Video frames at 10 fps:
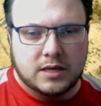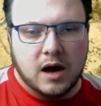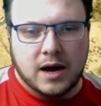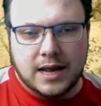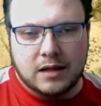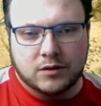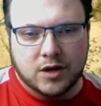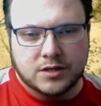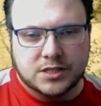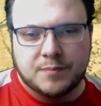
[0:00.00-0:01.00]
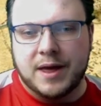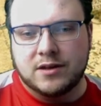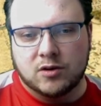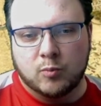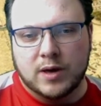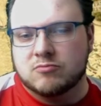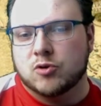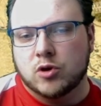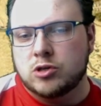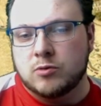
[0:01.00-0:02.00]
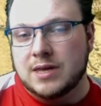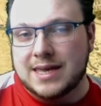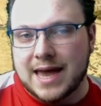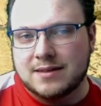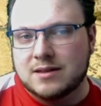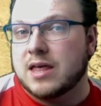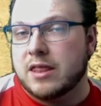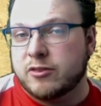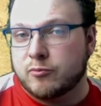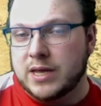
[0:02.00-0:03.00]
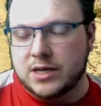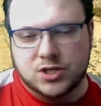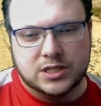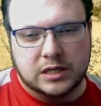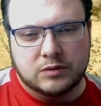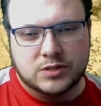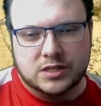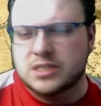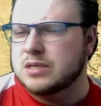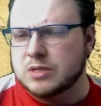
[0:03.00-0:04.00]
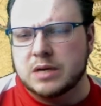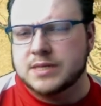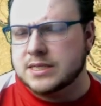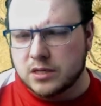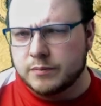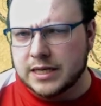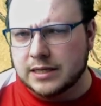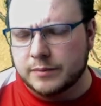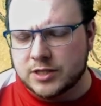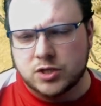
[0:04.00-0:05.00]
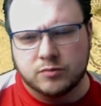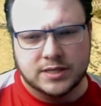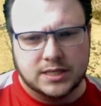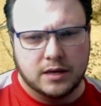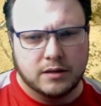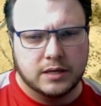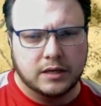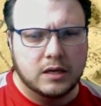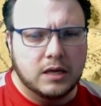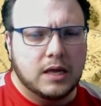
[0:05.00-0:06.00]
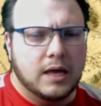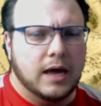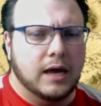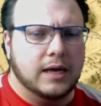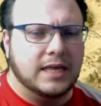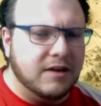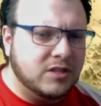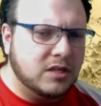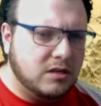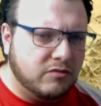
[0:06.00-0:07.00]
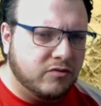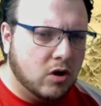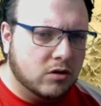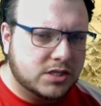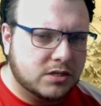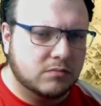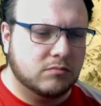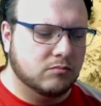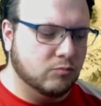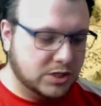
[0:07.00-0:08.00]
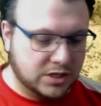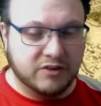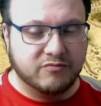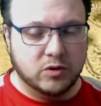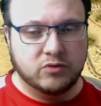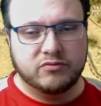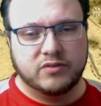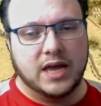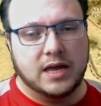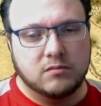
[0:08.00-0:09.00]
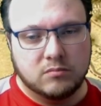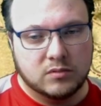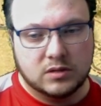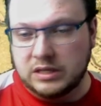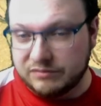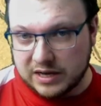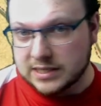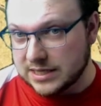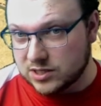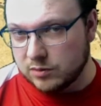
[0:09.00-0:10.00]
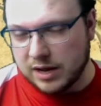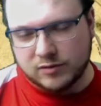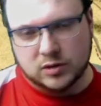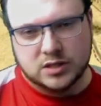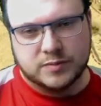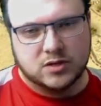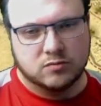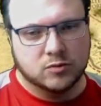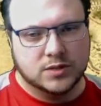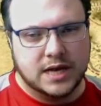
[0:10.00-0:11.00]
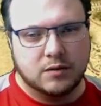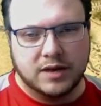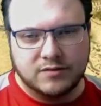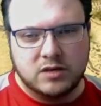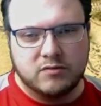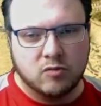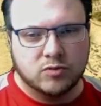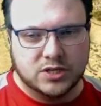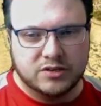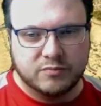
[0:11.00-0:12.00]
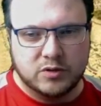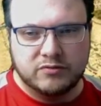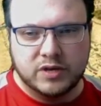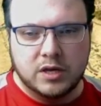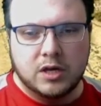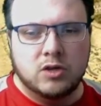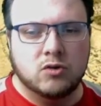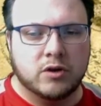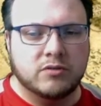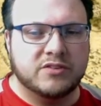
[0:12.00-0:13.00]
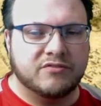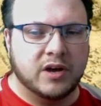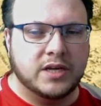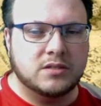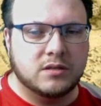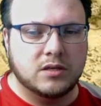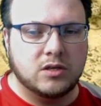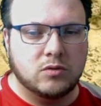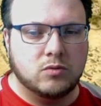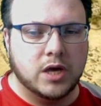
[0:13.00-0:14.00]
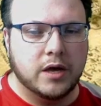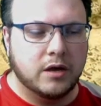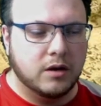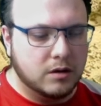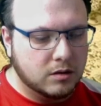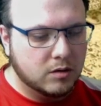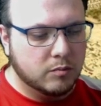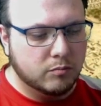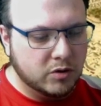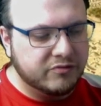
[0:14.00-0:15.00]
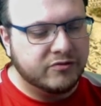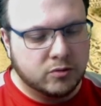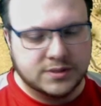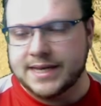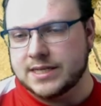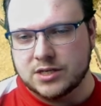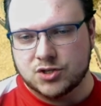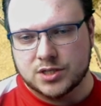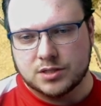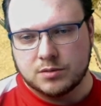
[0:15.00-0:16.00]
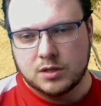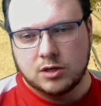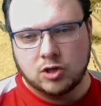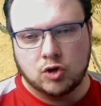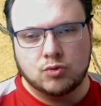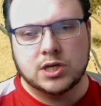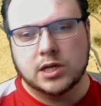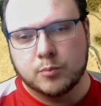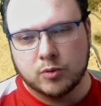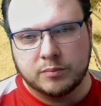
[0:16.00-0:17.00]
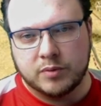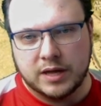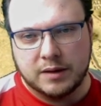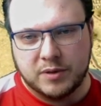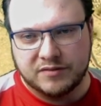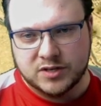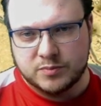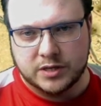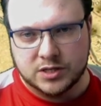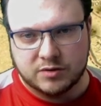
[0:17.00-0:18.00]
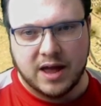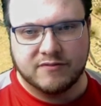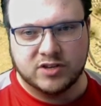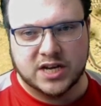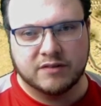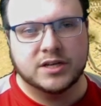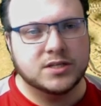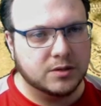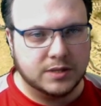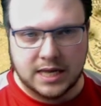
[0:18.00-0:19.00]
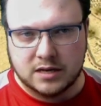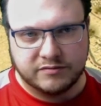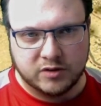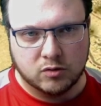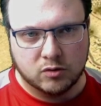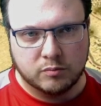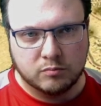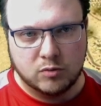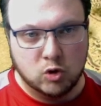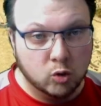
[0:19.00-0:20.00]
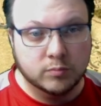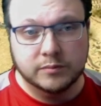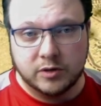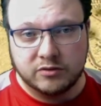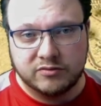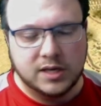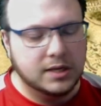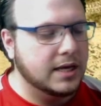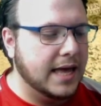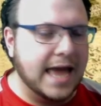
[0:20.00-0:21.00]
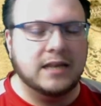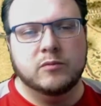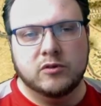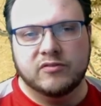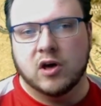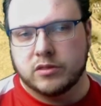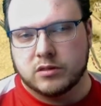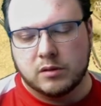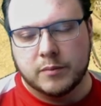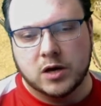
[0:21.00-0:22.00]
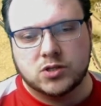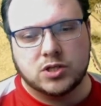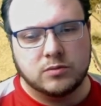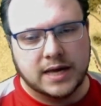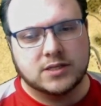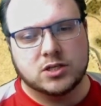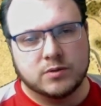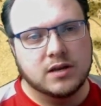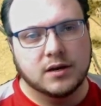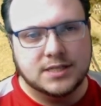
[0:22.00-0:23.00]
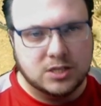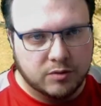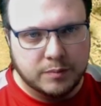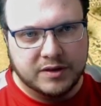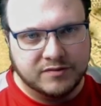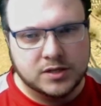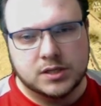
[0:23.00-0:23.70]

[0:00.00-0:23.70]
Hell guns, depending on whether or not you can get that 3 inches closer, sometimes that's going to be a little bit too risky, I think. Given that you've got reserve move in fact, let's go and have a look at the special rules now. Given that you've got reserve move, you're going to find that you can move forwards 8 inches, use your lumbering pivot because you're a heavy chariot, so at the end of your normal move, any move other than a march, you get to do a 90-degree pivot.